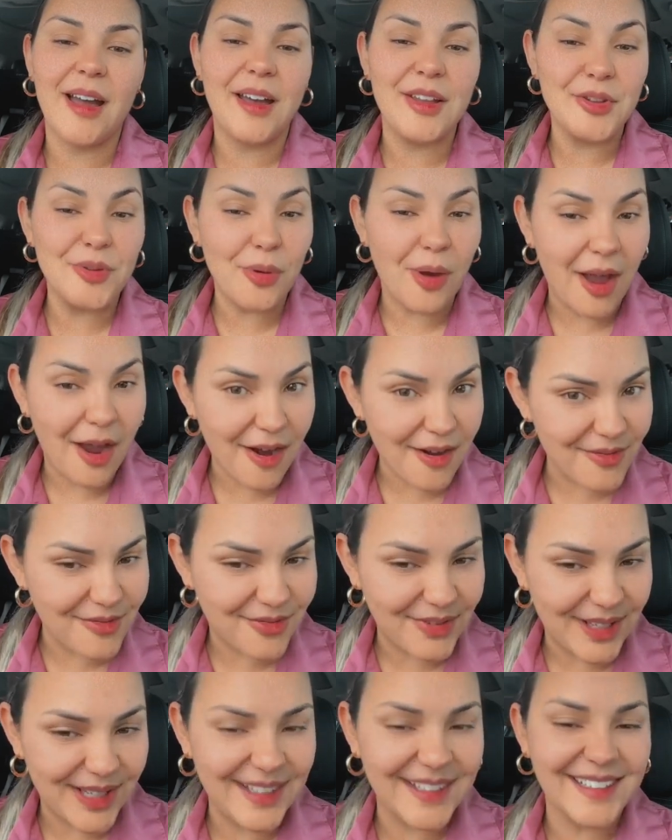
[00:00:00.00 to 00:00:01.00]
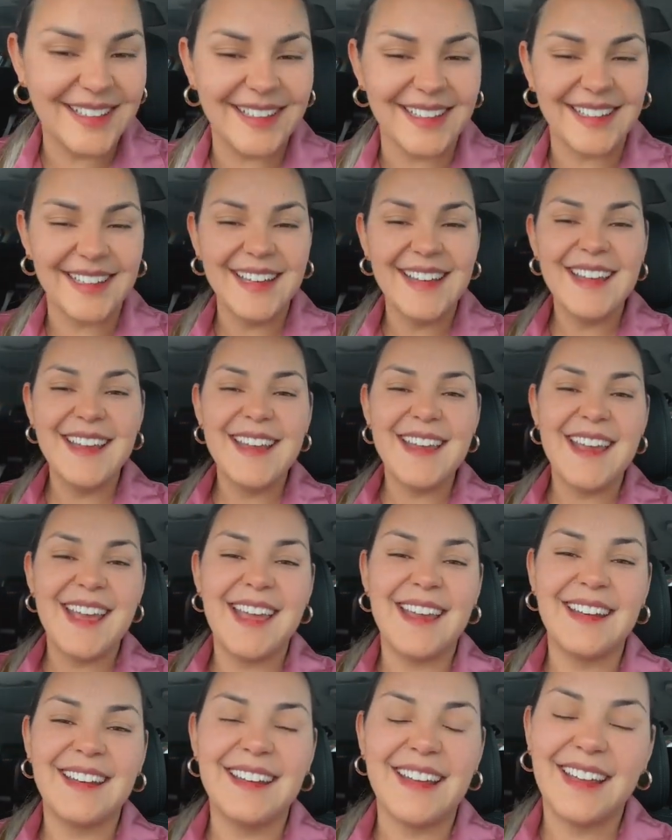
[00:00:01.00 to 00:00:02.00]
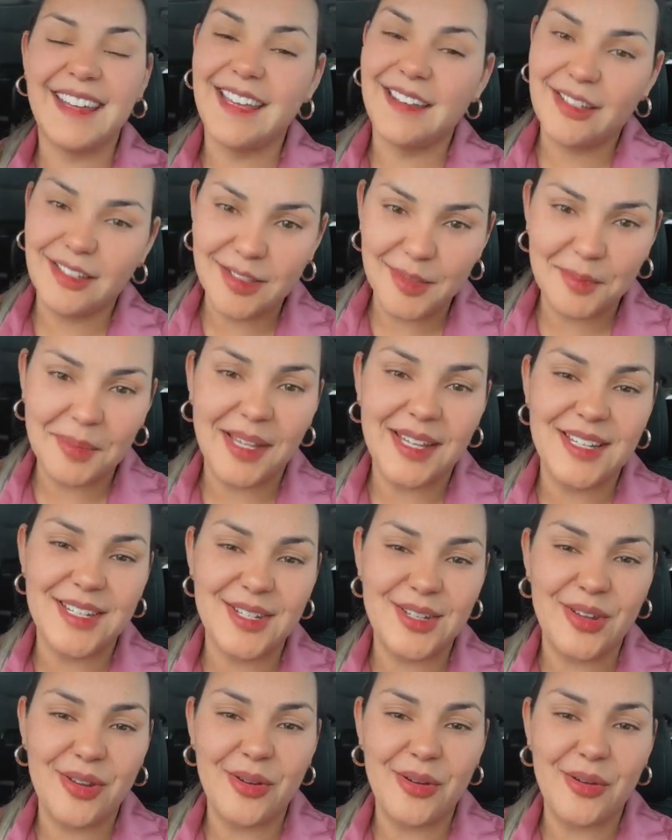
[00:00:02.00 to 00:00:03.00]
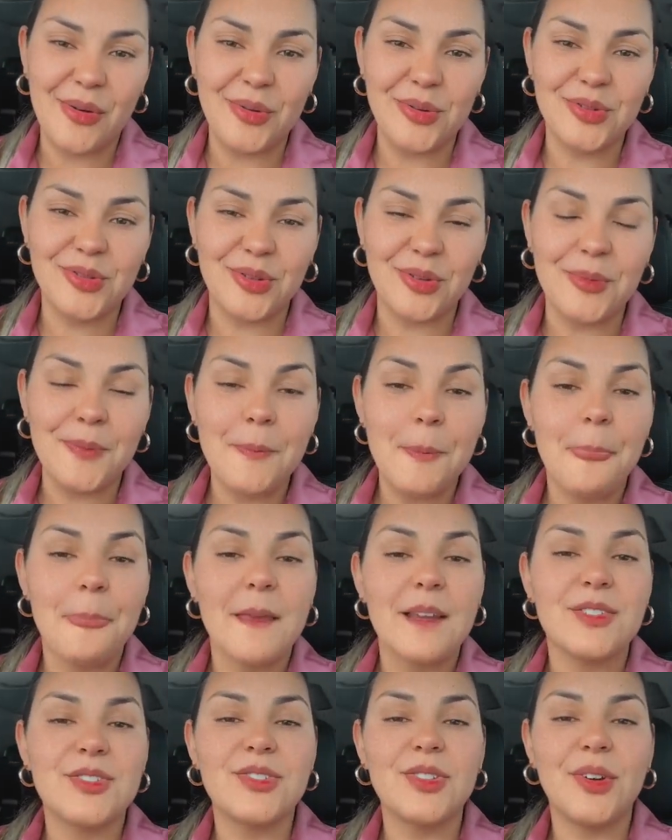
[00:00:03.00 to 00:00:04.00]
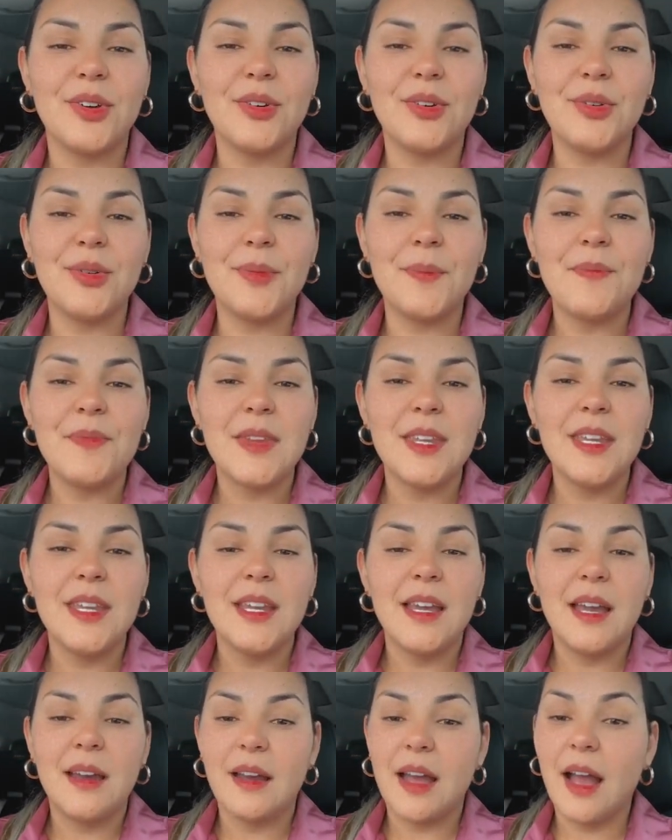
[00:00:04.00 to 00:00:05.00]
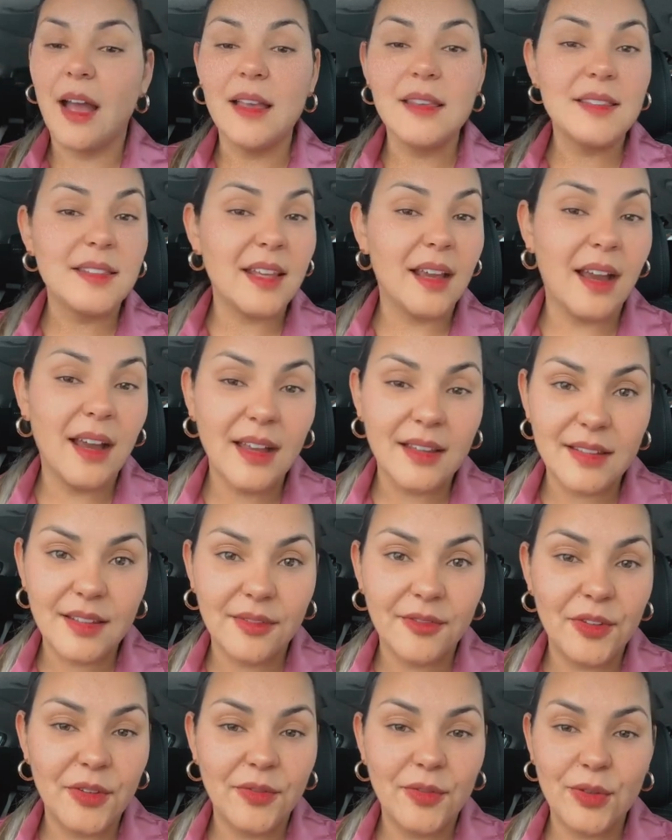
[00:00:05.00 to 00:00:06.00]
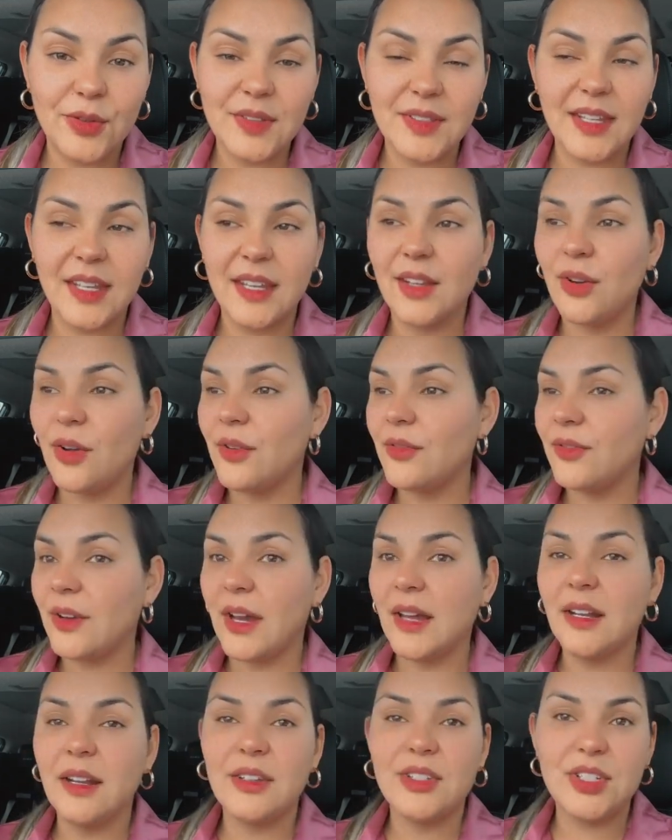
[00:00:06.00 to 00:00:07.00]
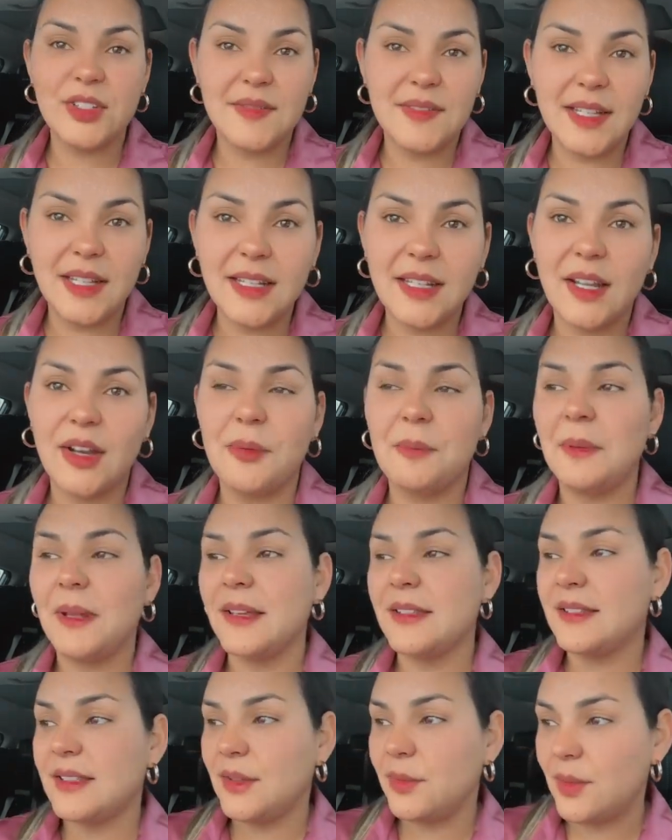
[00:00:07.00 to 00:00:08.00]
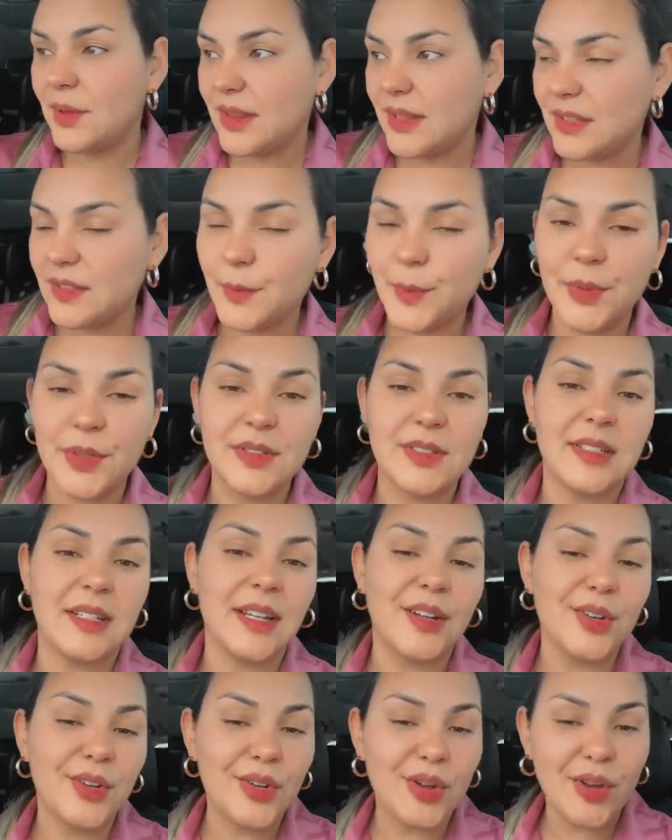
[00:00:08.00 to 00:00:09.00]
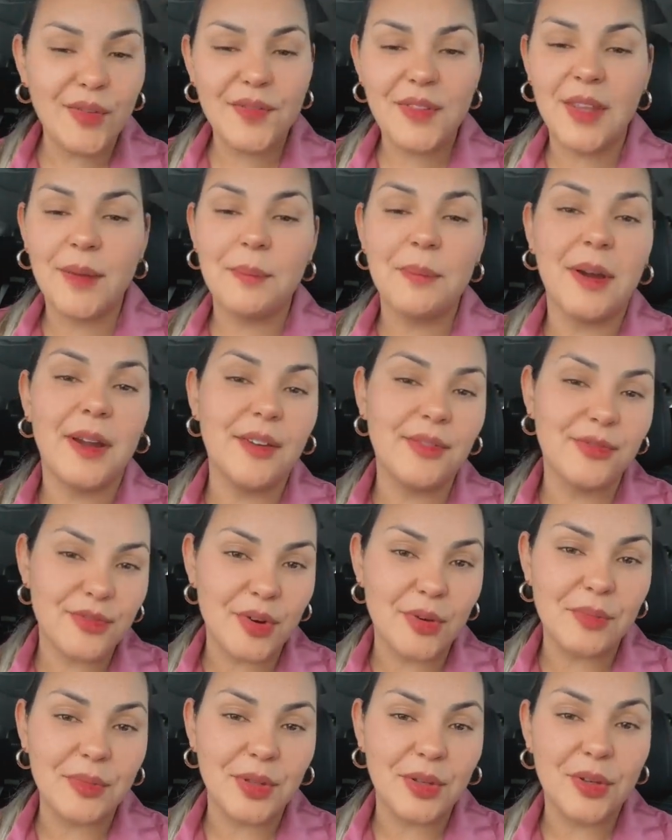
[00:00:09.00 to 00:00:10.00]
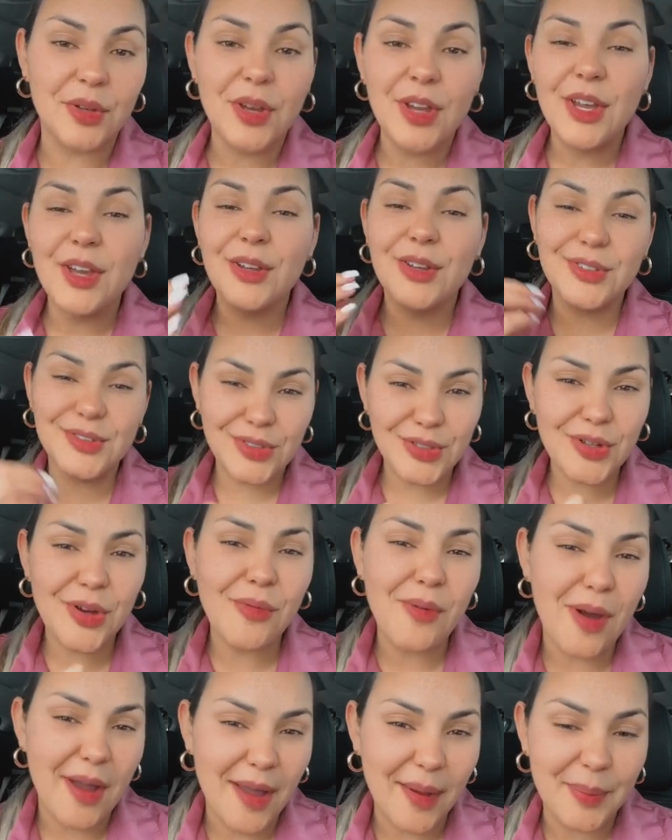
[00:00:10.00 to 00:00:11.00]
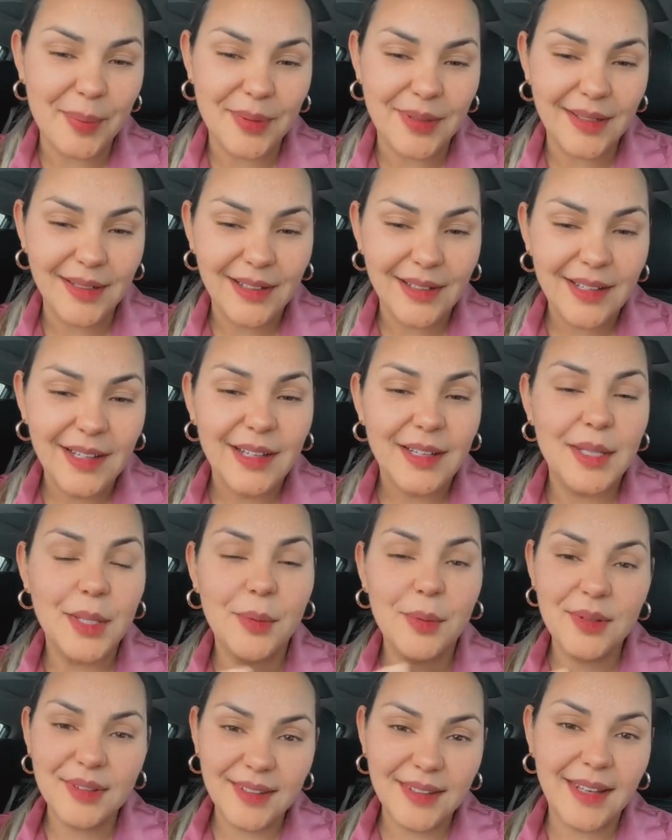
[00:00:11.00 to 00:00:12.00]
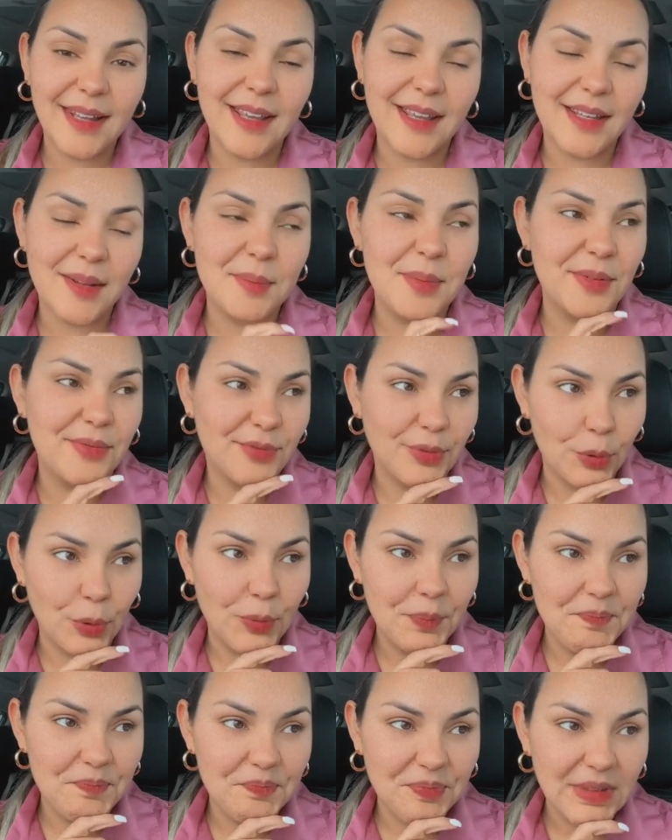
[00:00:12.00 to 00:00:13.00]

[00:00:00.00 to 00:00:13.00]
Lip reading: RV, and I can explain to you also. So, ask us if you feel scared of, she's done nanoplasty with this person, I don't know if they buy from you. Because you know what happened? There was a lady before.